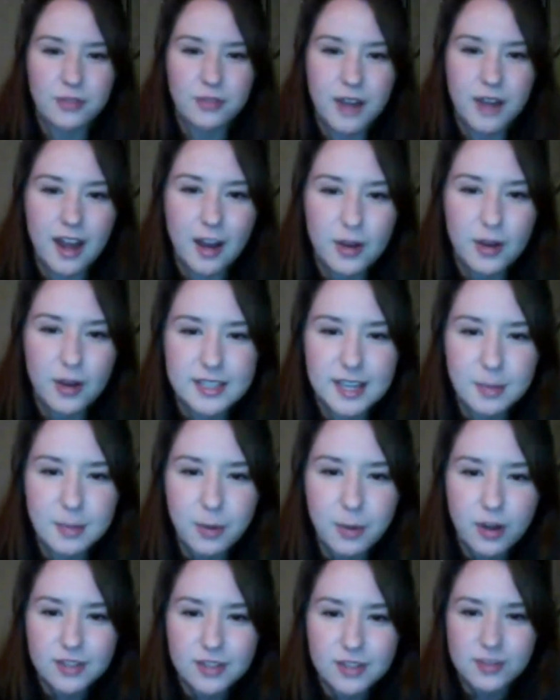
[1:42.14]
them off
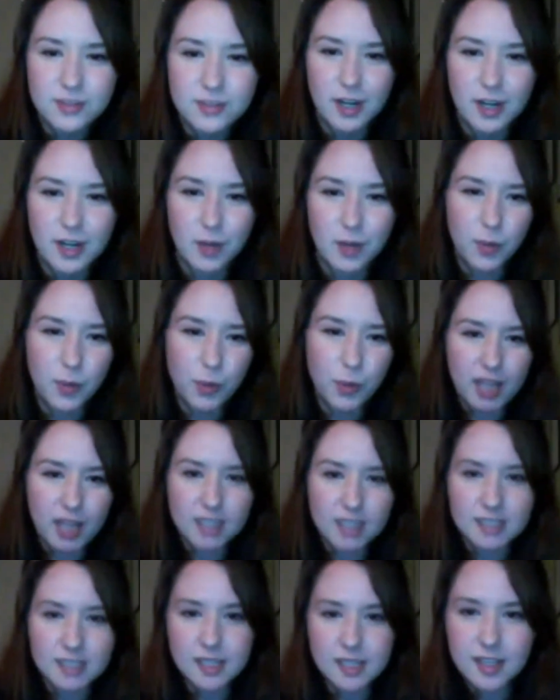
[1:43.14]
now as like parts of
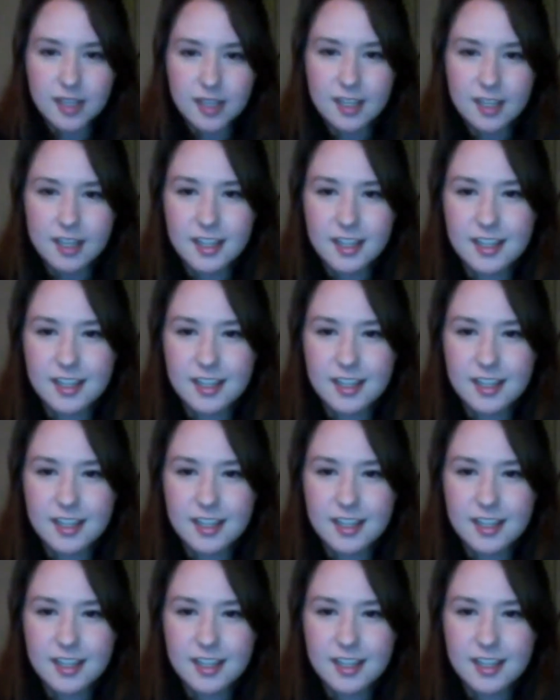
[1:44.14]
terrible pranks.